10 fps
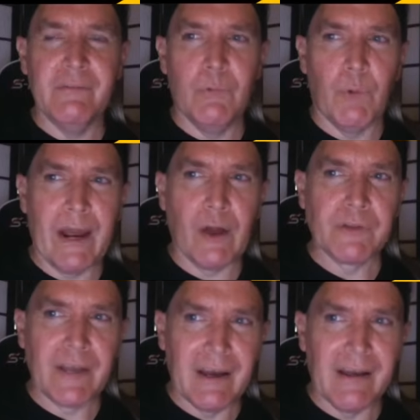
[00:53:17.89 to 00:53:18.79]

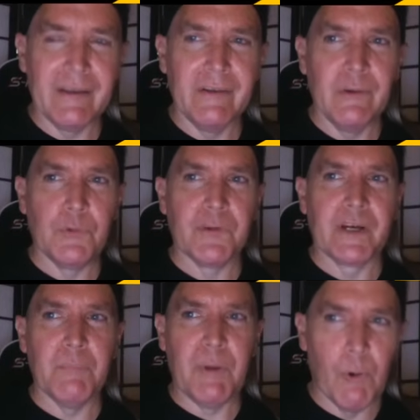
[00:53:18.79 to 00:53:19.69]
wild guy who was like
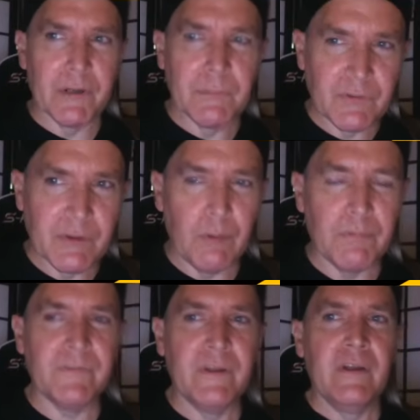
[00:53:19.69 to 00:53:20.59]
a poet himself.